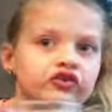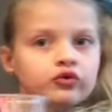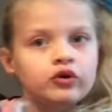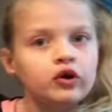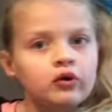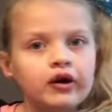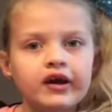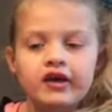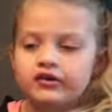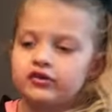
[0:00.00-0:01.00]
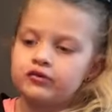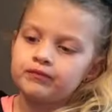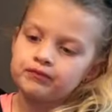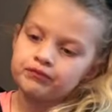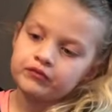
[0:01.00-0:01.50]
Zugu.
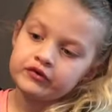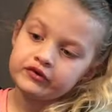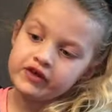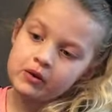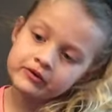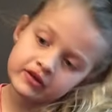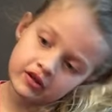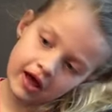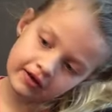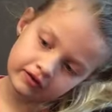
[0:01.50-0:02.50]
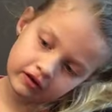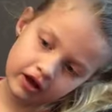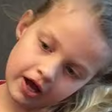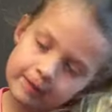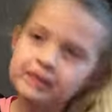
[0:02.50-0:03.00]
So that was the last
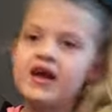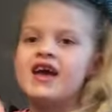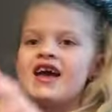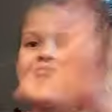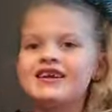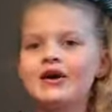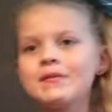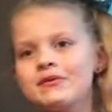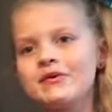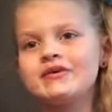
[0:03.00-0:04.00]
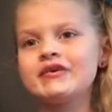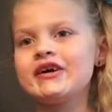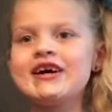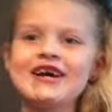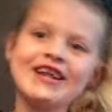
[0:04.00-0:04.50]
slime, and I hope you
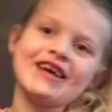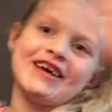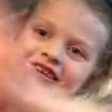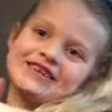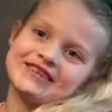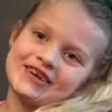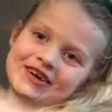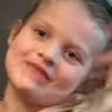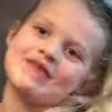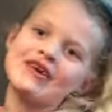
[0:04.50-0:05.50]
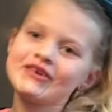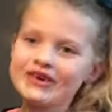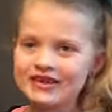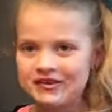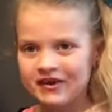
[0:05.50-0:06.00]
enjoyed. So make
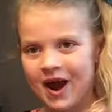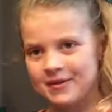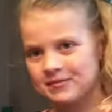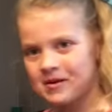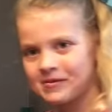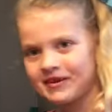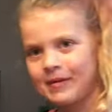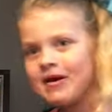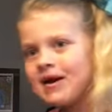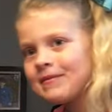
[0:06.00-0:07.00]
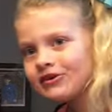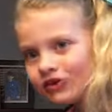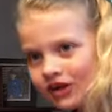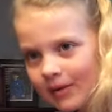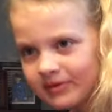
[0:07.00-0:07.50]
sure you subscribe to Become Slime. Make
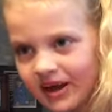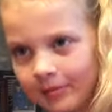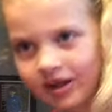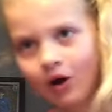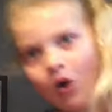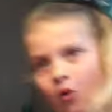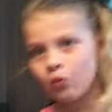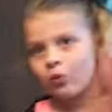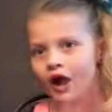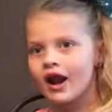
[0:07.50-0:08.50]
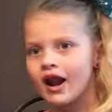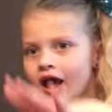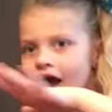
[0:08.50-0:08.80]
sure you comment down below what,